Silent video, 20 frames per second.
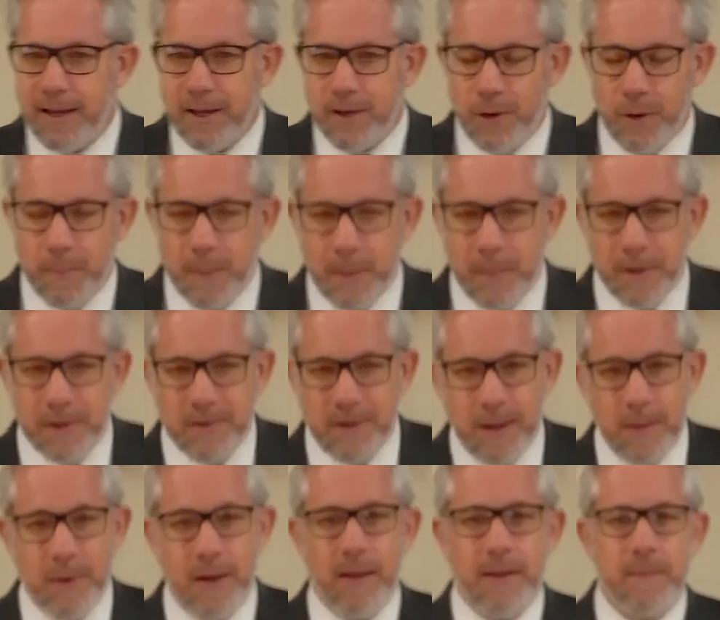there are people that say,
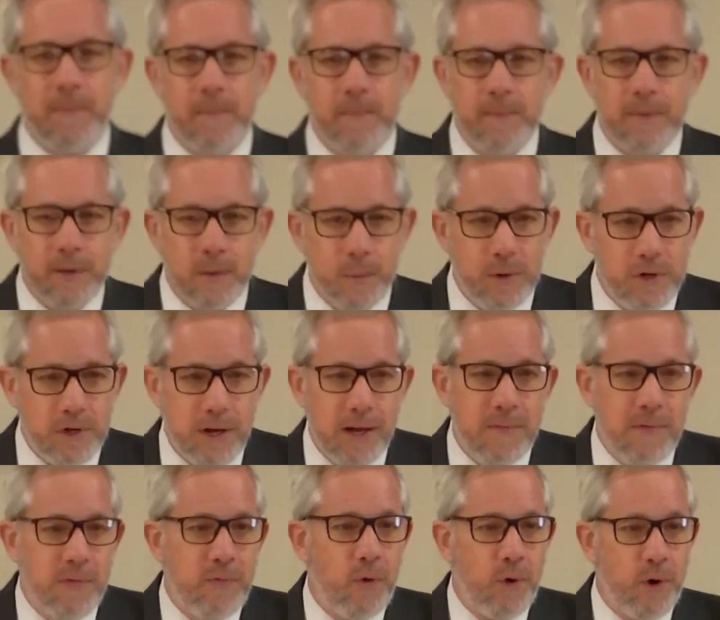well, we should have
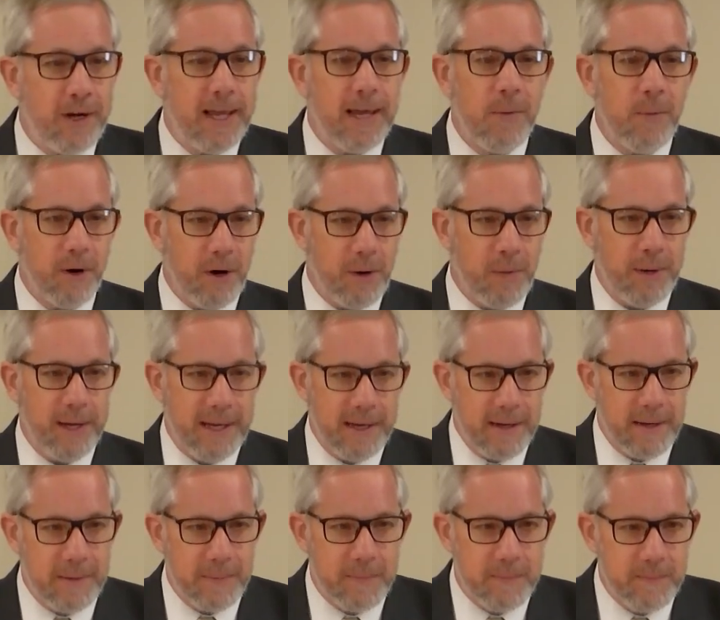a four day work week.